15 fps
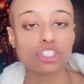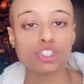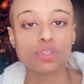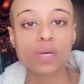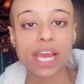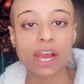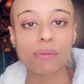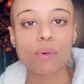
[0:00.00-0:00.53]

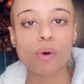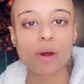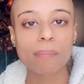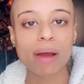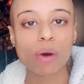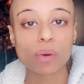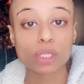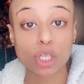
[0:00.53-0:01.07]
because you care
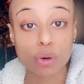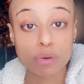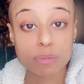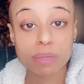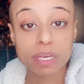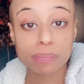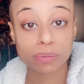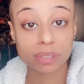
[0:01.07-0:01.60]
more about what
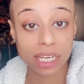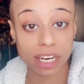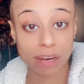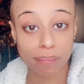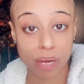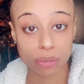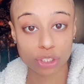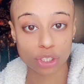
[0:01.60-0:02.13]
those people
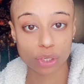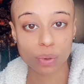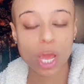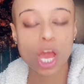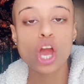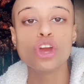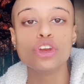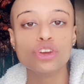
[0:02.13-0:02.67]
think about you.
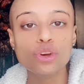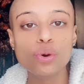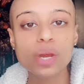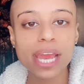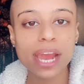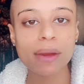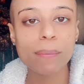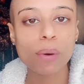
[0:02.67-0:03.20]

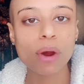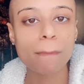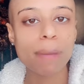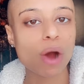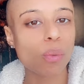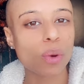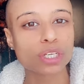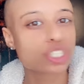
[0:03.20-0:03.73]
You care
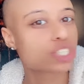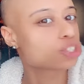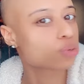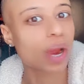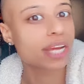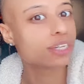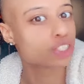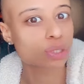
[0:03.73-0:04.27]
more about what
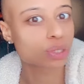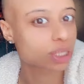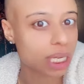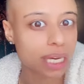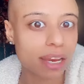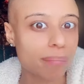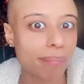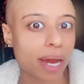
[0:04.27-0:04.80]

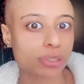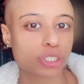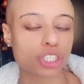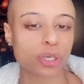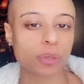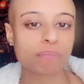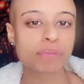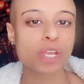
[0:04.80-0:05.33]
strangers think
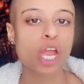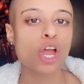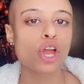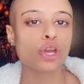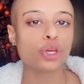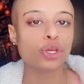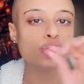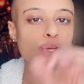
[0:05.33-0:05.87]
about you
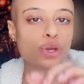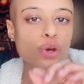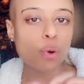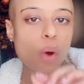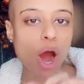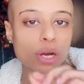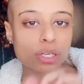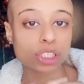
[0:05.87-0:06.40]

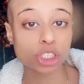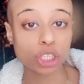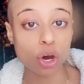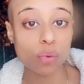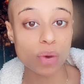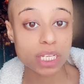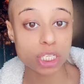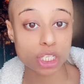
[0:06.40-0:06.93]
you are
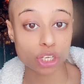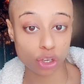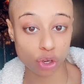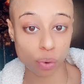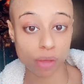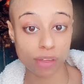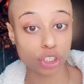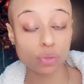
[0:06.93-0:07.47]
so
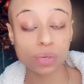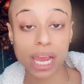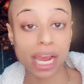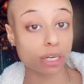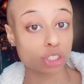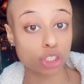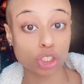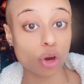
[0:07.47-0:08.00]
insecure that you
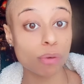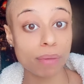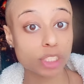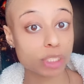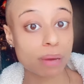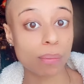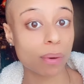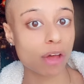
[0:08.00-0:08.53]
care so
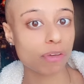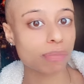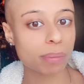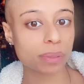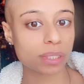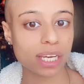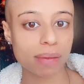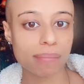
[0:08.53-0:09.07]
much about what
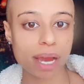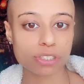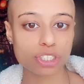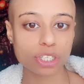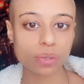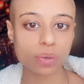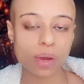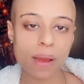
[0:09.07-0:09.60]
other people think
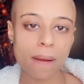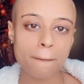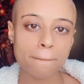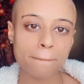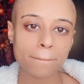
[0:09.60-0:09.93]
about you.